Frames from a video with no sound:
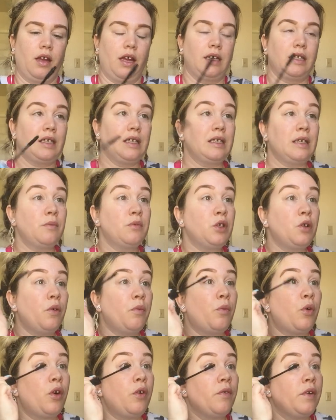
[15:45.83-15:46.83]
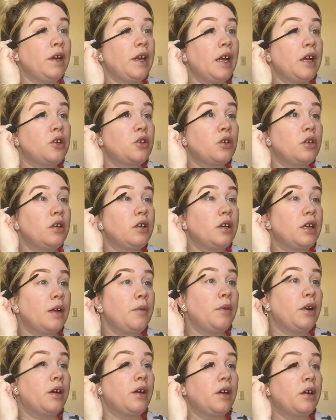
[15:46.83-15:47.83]
And since I'm doing more of a natural look,
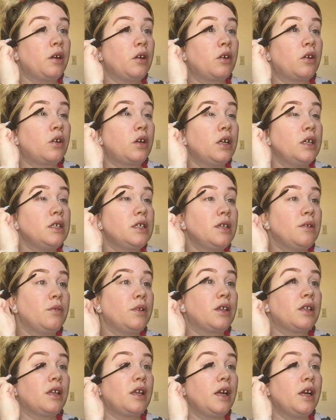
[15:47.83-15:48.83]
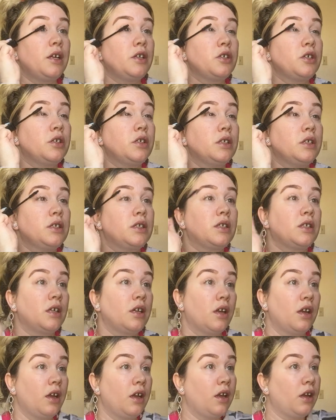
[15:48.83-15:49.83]
I'm not going to go crazy with the lashes
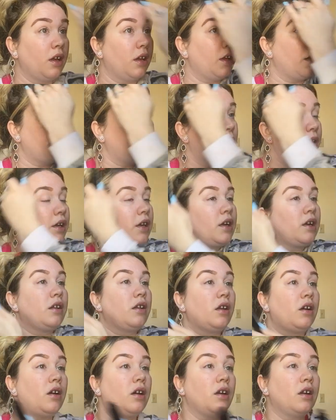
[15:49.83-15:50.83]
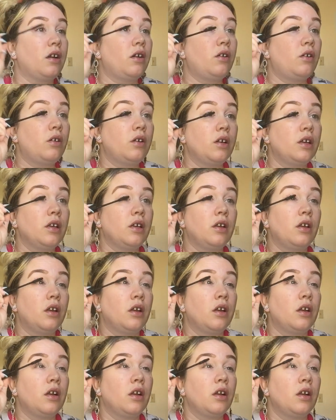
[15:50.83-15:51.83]
and putting a lot on.
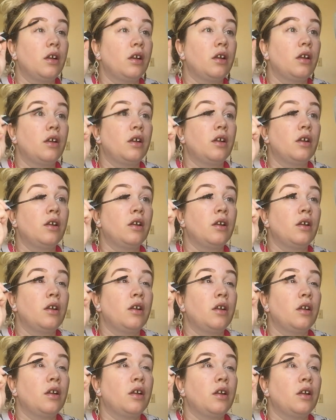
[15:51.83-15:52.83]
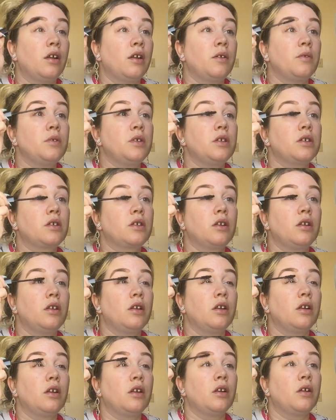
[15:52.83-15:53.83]
I'm just going
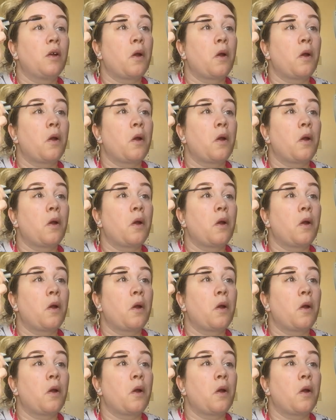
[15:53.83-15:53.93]
to...